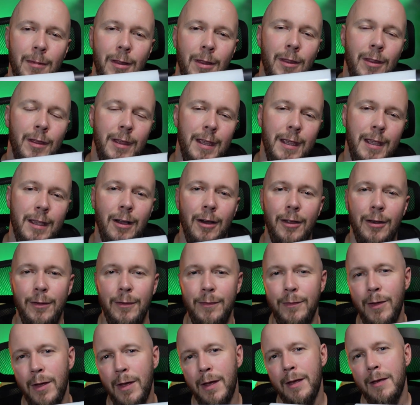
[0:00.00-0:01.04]
The kind
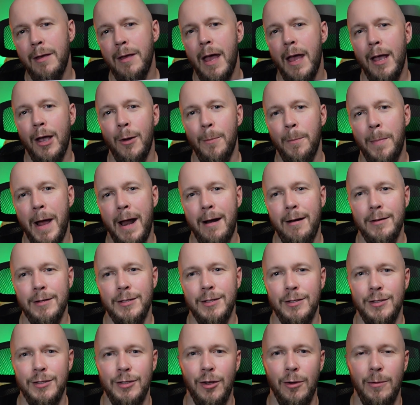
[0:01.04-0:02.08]
of
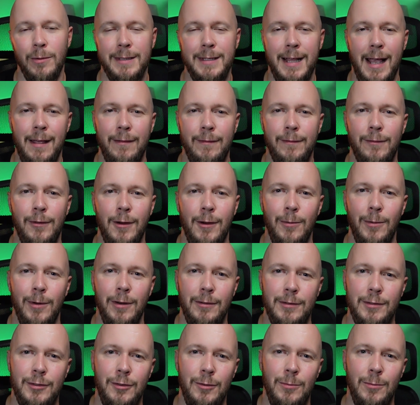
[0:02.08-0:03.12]
comparisons I was getting for it when I
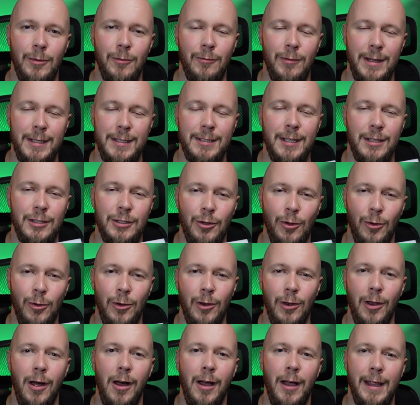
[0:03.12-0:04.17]
was doing my research
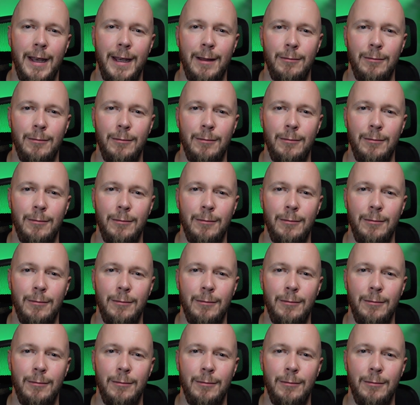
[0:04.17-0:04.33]
online,